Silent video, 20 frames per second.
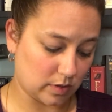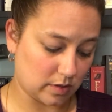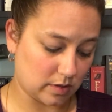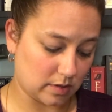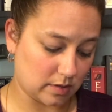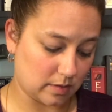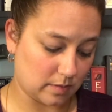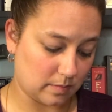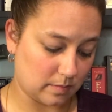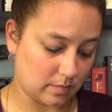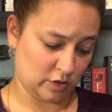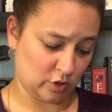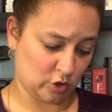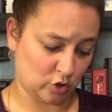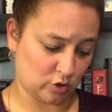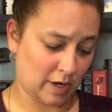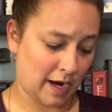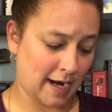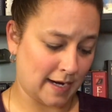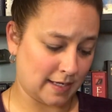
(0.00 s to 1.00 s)
with some the
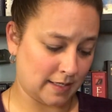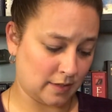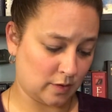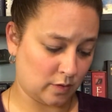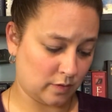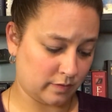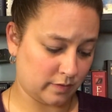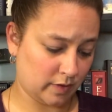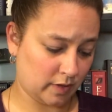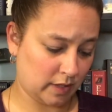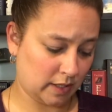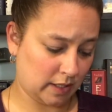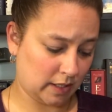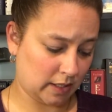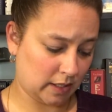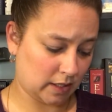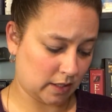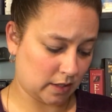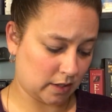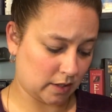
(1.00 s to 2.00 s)
trident over
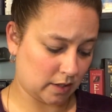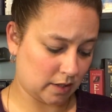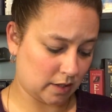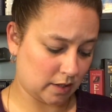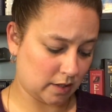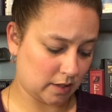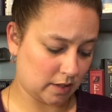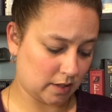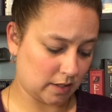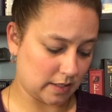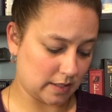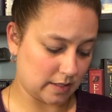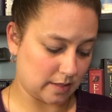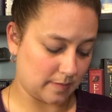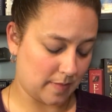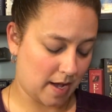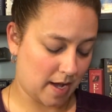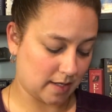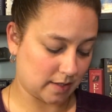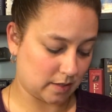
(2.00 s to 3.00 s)
here and
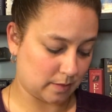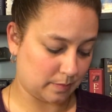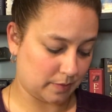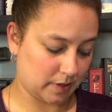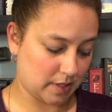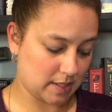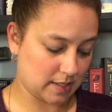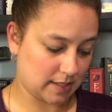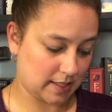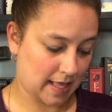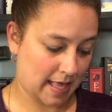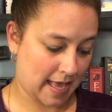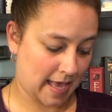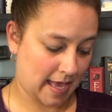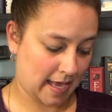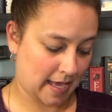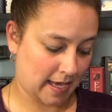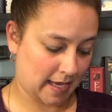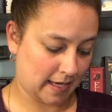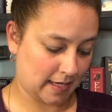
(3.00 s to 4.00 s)
some octopus
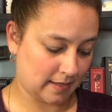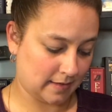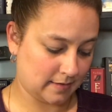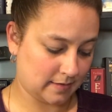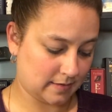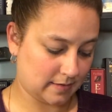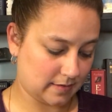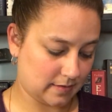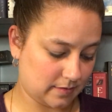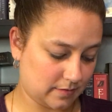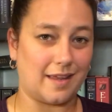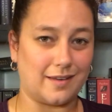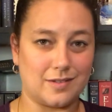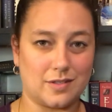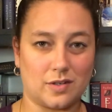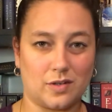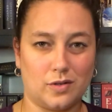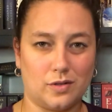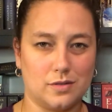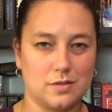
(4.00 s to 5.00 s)
legs.
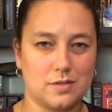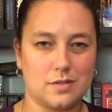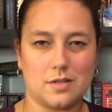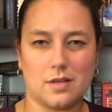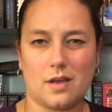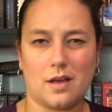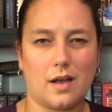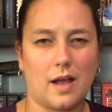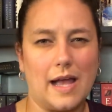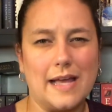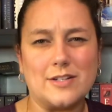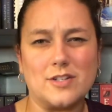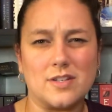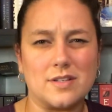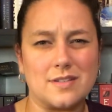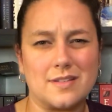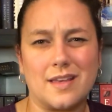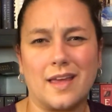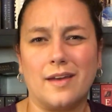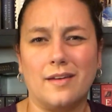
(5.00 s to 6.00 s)
Tentacles. I
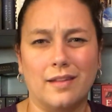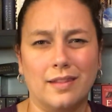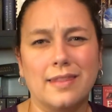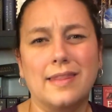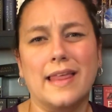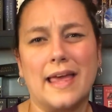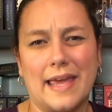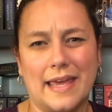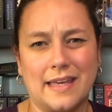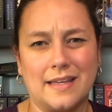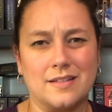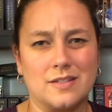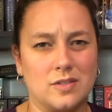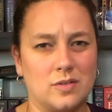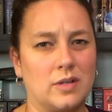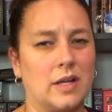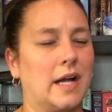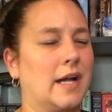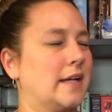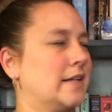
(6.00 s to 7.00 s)
just said legs,
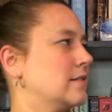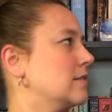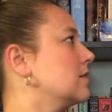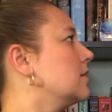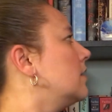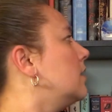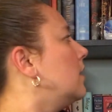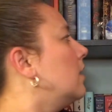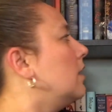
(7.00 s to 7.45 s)
you guys.